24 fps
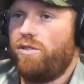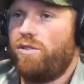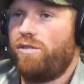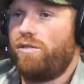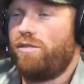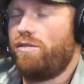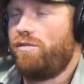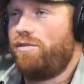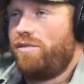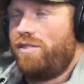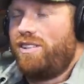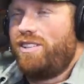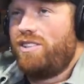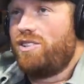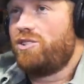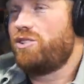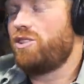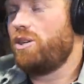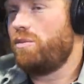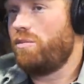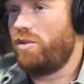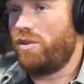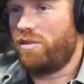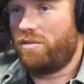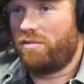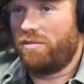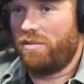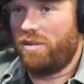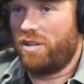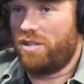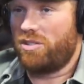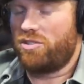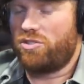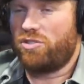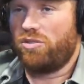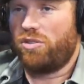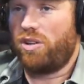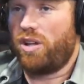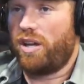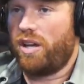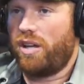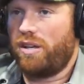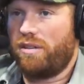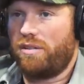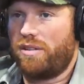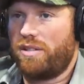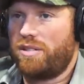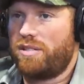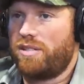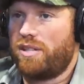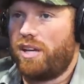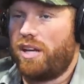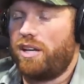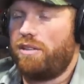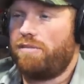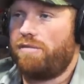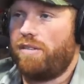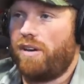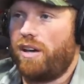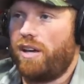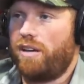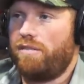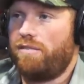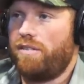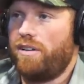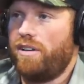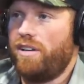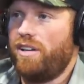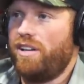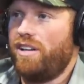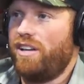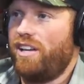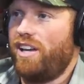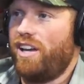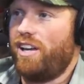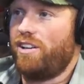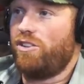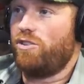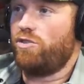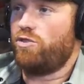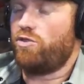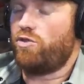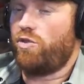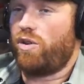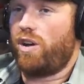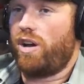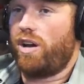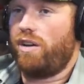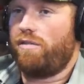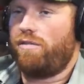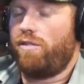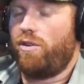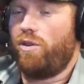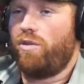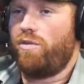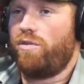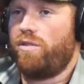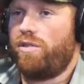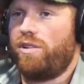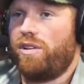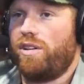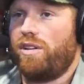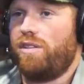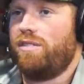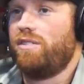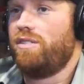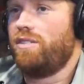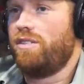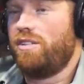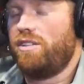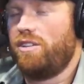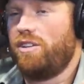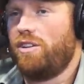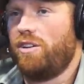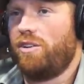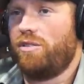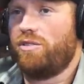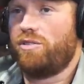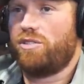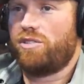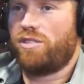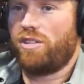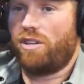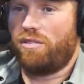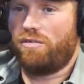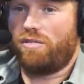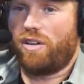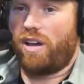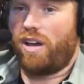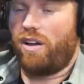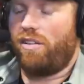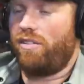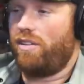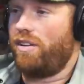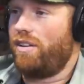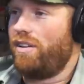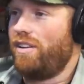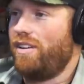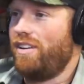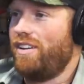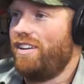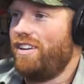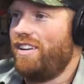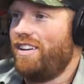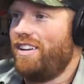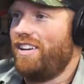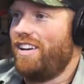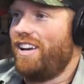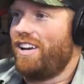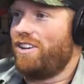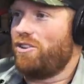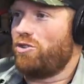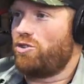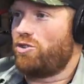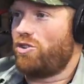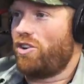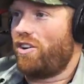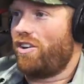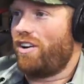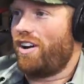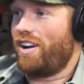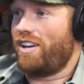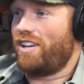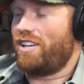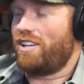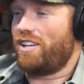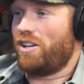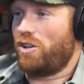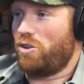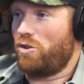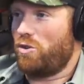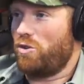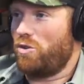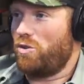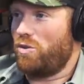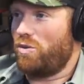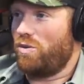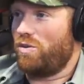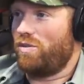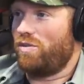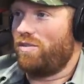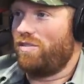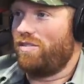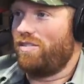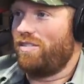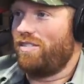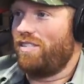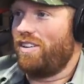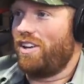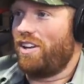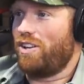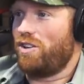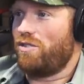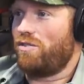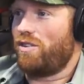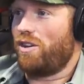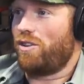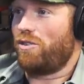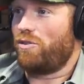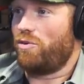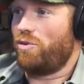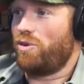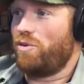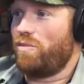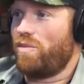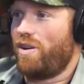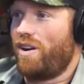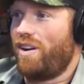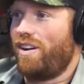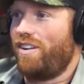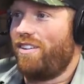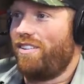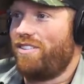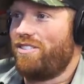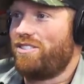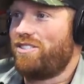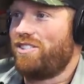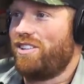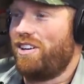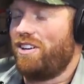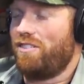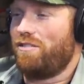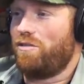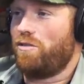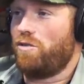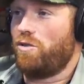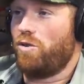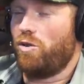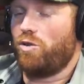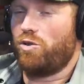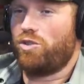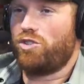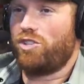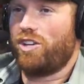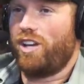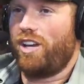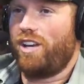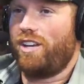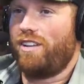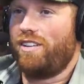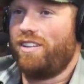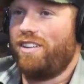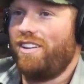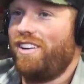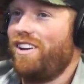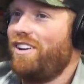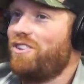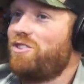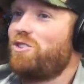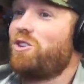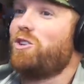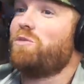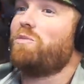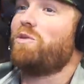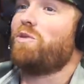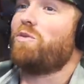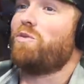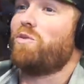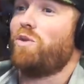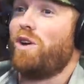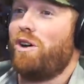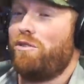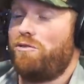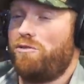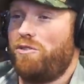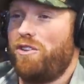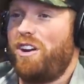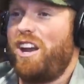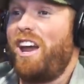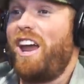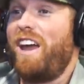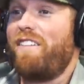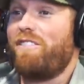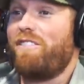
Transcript: you're in the summer, it's July and it's 95, and you drive over to you know Sun Valley mm-hmm. and you start hiking at noon and you've got three miles of no shade, yeah, it's going to be rough for yeah.